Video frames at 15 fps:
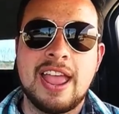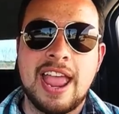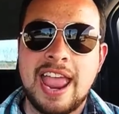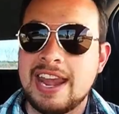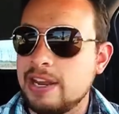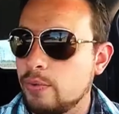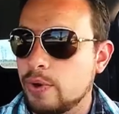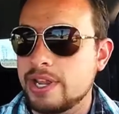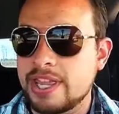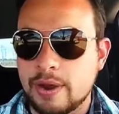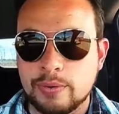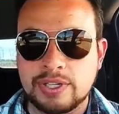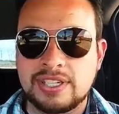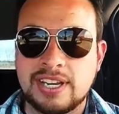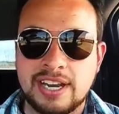anyone that
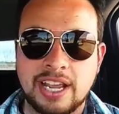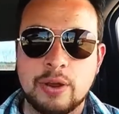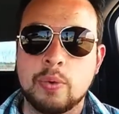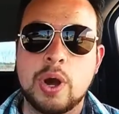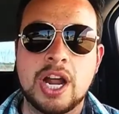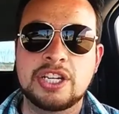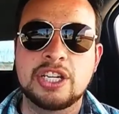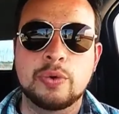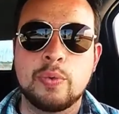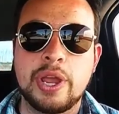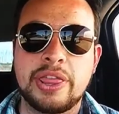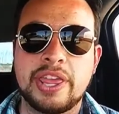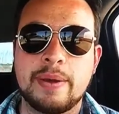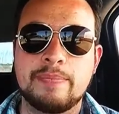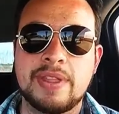was sitting and watching
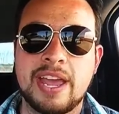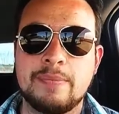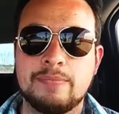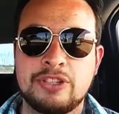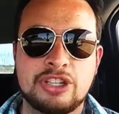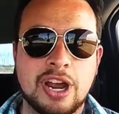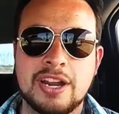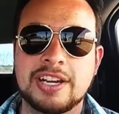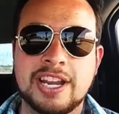with them that John